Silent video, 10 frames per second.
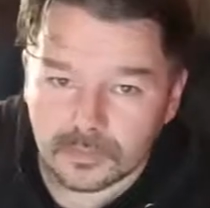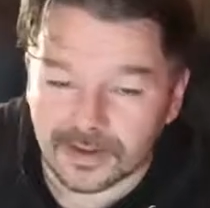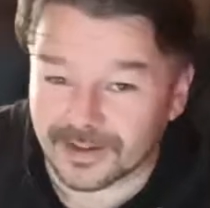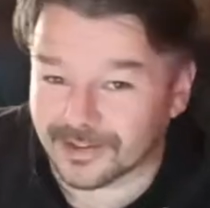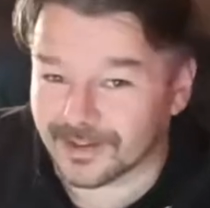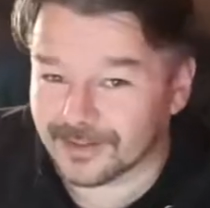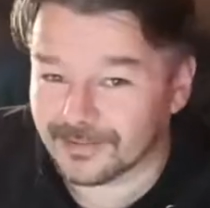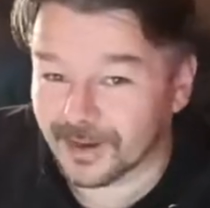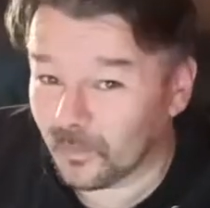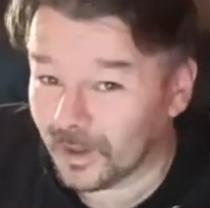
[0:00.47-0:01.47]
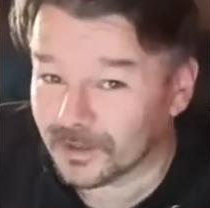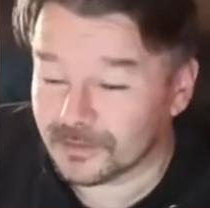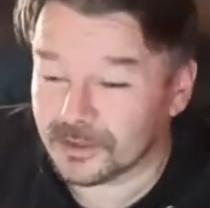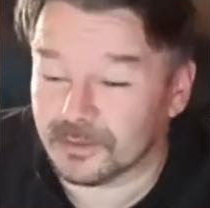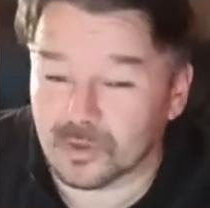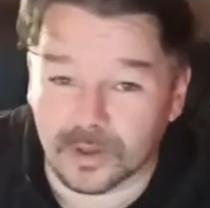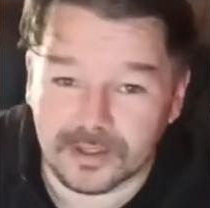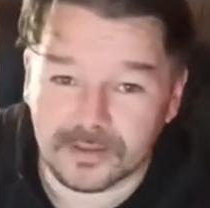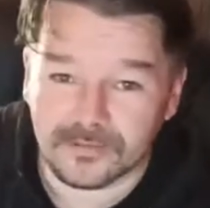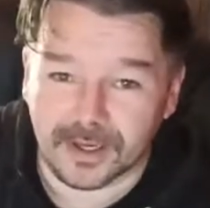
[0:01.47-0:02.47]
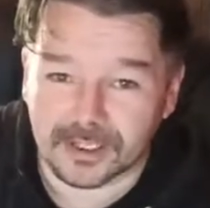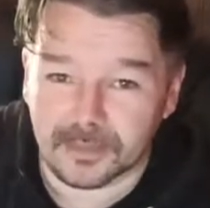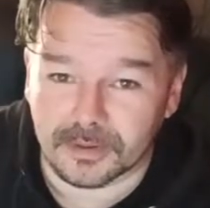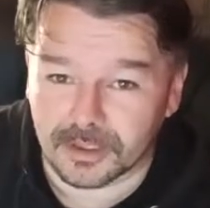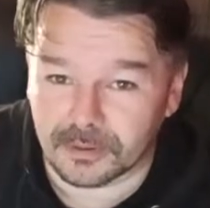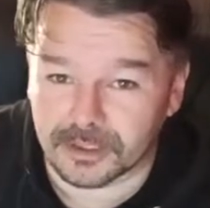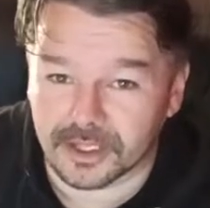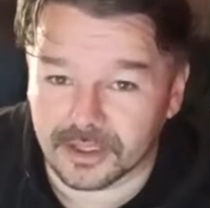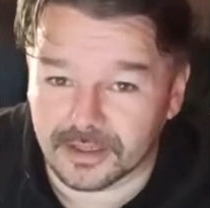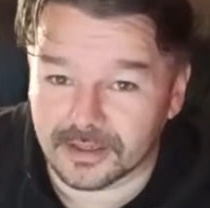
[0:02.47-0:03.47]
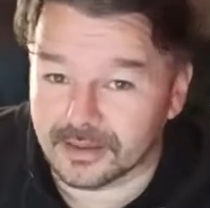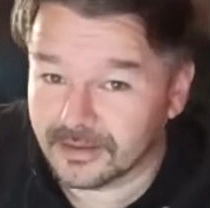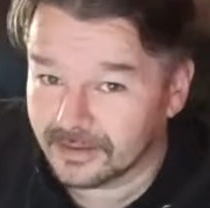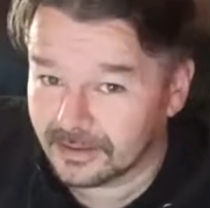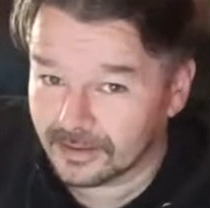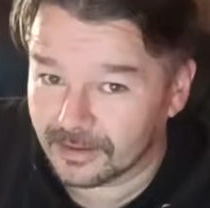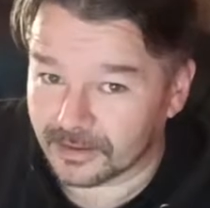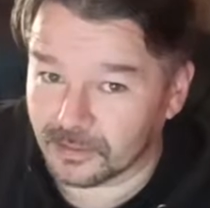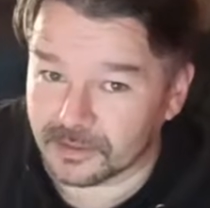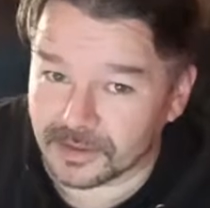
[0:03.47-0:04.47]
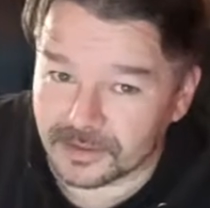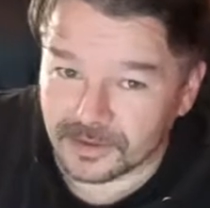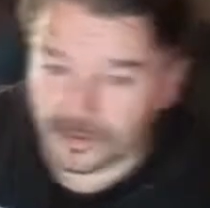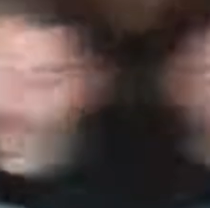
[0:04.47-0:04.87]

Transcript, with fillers: Hi there, and uh, welcome to 20 Facts About the Saga You Didn't Know.